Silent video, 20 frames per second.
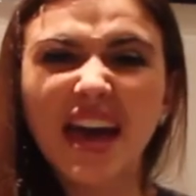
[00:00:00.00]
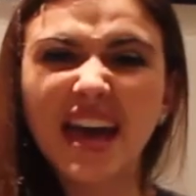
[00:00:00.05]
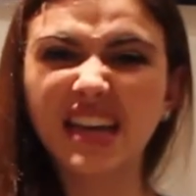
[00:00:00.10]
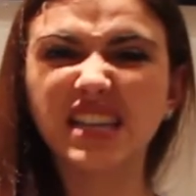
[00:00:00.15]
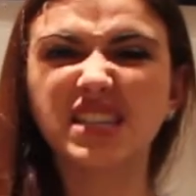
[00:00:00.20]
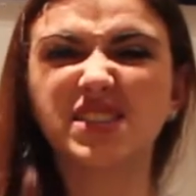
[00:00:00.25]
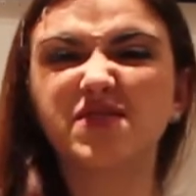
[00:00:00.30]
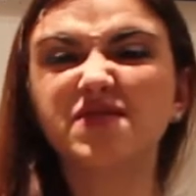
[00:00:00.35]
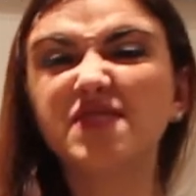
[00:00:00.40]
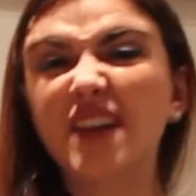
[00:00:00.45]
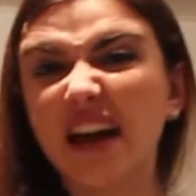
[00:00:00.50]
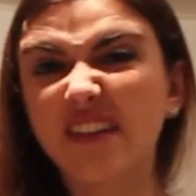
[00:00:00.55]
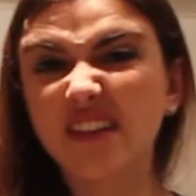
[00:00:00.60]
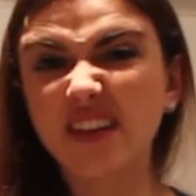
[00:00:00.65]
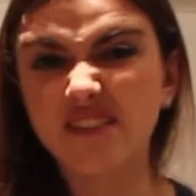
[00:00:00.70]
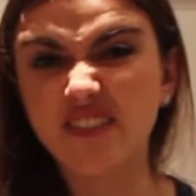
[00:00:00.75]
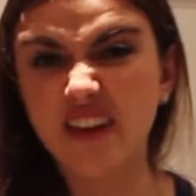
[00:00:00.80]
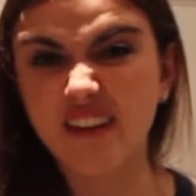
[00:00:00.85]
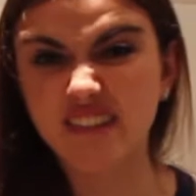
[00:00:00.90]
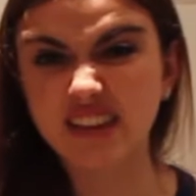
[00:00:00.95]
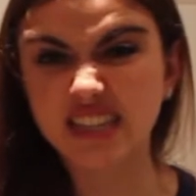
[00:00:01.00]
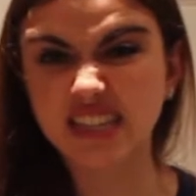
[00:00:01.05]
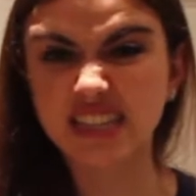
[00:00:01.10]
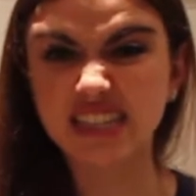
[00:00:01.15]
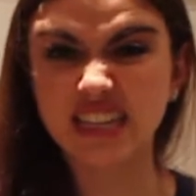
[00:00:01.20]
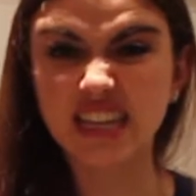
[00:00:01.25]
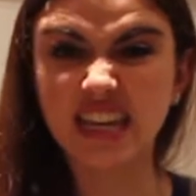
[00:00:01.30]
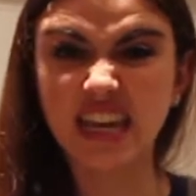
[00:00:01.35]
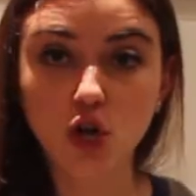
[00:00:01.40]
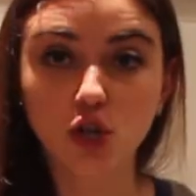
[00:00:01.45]
It's very, very
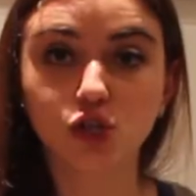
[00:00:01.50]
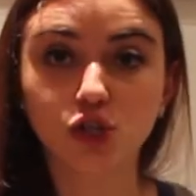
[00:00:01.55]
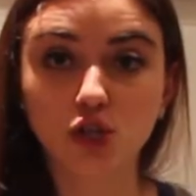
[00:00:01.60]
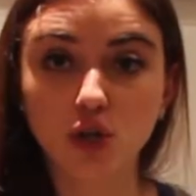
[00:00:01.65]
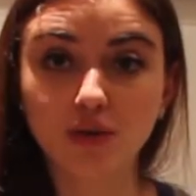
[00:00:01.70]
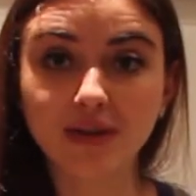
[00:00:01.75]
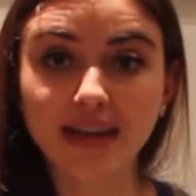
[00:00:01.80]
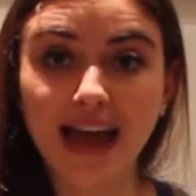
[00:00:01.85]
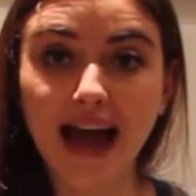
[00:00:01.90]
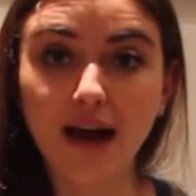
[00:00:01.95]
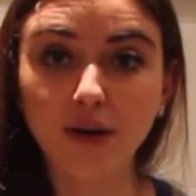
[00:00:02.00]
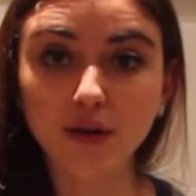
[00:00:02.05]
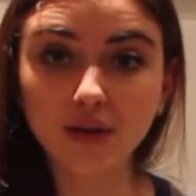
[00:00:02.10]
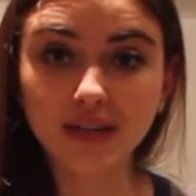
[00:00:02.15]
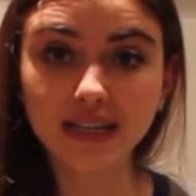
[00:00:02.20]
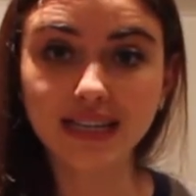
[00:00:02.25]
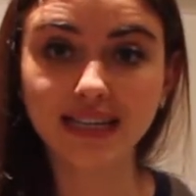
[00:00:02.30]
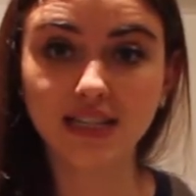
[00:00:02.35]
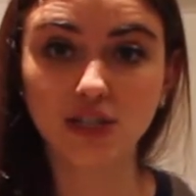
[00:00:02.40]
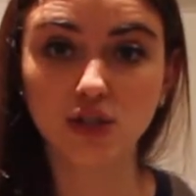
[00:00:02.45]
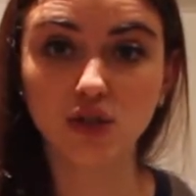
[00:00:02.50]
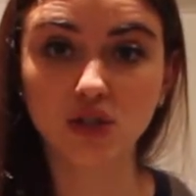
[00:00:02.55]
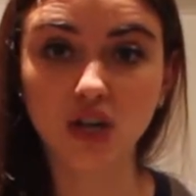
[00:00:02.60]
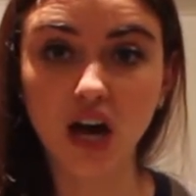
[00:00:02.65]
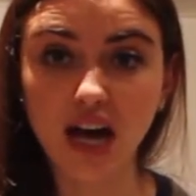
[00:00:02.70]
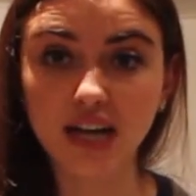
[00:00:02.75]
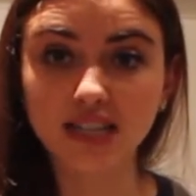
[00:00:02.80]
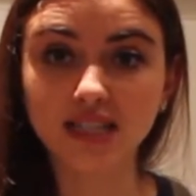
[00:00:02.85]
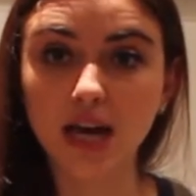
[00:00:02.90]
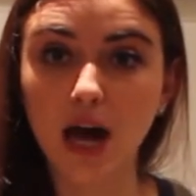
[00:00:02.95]
sticky. So now you need to
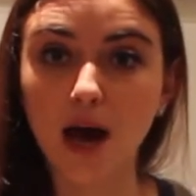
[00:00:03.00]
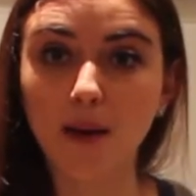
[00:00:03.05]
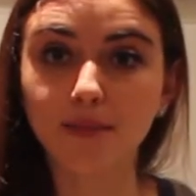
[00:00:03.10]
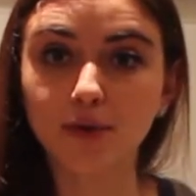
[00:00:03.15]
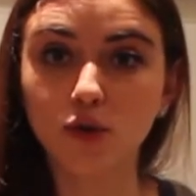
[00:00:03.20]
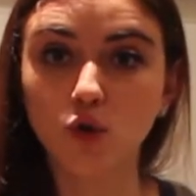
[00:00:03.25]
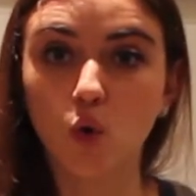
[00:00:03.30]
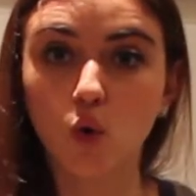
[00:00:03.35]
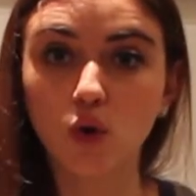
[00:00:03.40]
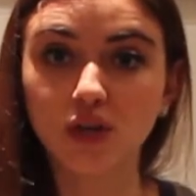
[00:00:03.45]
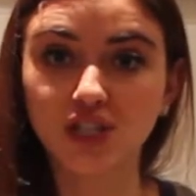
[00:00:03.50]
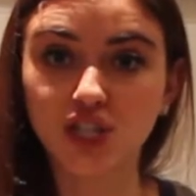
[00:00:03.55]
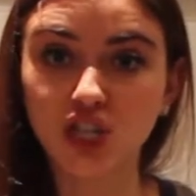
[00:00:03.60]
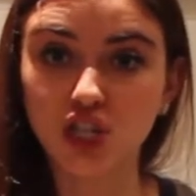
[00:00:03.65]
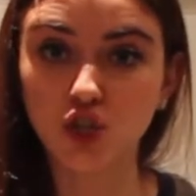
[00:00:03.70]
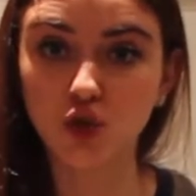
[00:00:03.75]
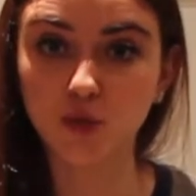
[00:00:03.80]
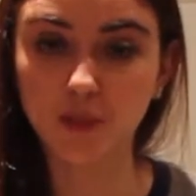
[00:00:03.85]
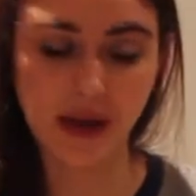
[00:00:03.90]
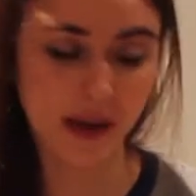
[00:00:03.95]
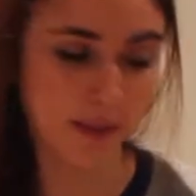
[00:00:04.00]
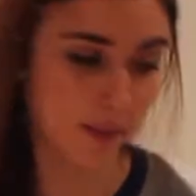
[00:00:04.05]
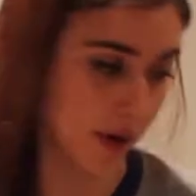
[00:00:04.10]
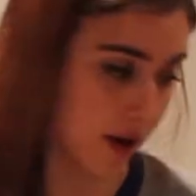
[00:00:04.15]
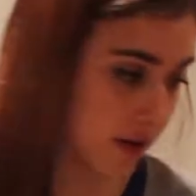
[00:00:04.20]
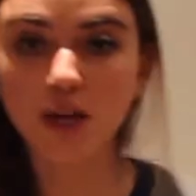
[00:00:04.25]
cut up your tissue paper.